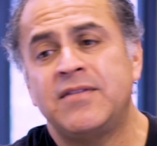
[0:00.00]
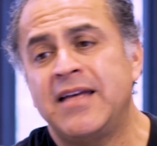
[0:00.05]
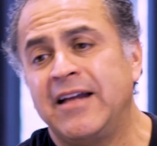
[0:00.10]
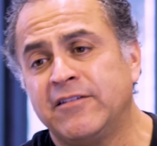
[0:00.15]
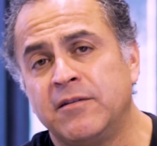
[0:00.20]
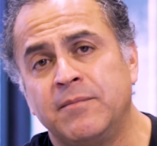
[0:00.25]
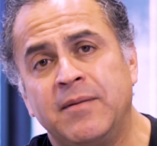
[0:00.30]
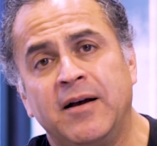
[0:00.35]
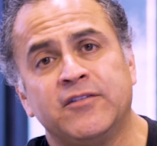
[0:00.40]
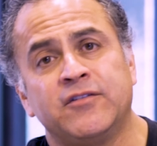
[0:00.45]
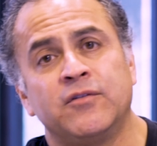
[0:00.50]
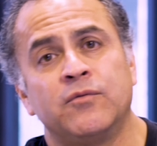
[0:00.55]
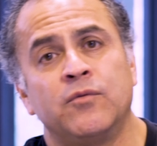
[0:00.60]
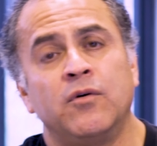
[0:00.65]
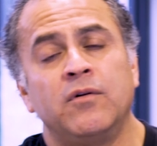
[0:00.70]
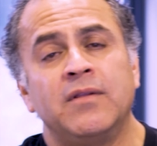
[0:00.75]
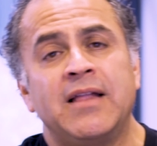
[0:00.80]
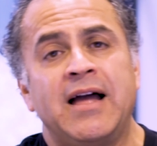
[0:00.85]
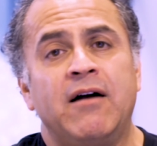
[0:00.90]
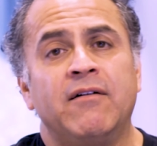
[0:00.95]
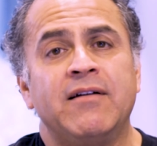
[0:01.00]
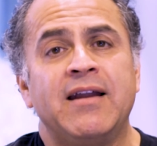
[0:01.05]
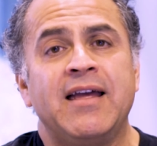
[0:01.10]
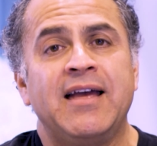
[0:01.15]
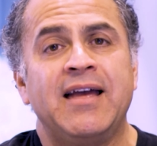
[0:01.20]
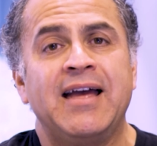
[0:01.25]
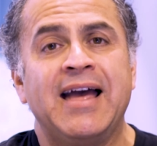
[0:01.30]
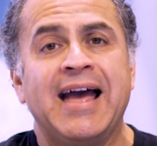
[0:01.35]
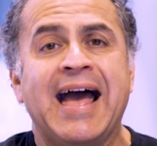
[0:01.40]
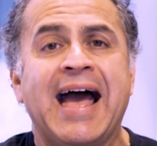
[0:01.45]
that's about to roll out,
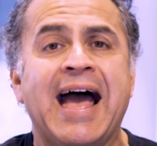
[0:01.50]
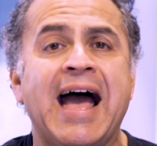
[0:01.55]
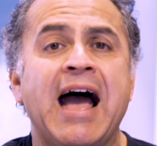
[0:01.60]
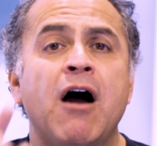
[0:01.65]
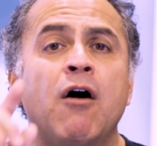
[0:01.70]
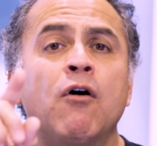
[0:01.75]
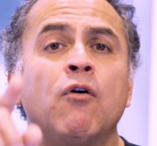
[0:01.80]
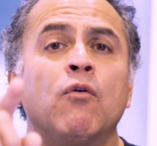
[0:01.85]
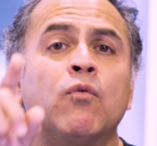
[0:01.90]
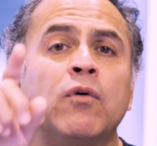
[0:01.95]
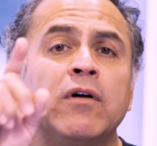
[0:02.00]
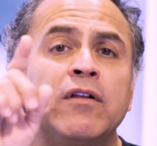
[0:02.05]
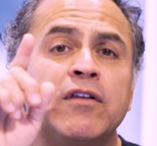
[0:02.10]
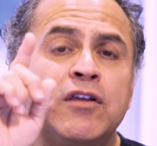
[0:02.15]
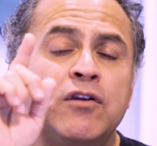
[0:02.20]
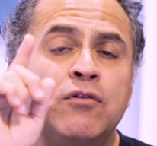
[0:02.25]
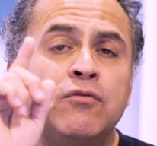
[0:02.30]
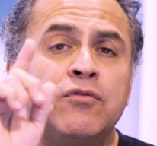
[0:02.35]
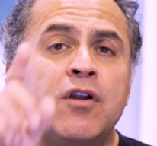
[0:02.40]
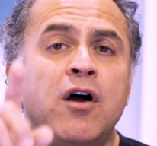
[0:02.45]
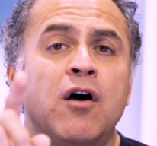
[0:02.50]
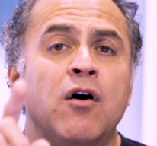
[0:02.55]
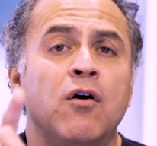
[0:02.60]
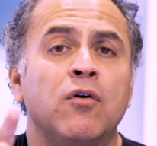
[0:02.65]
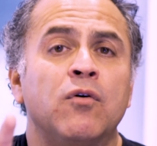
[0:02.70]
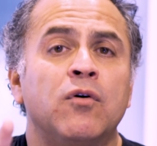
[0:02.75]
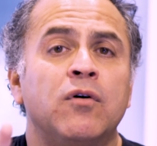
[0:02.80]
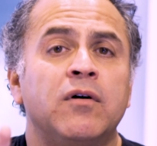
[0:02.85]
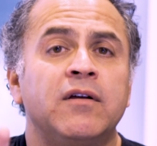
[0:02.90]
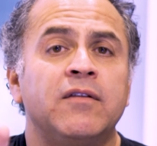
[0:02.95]
how will you
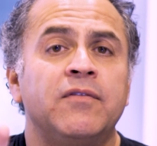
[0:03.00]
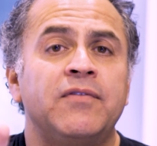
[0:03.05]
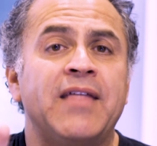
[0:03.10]
know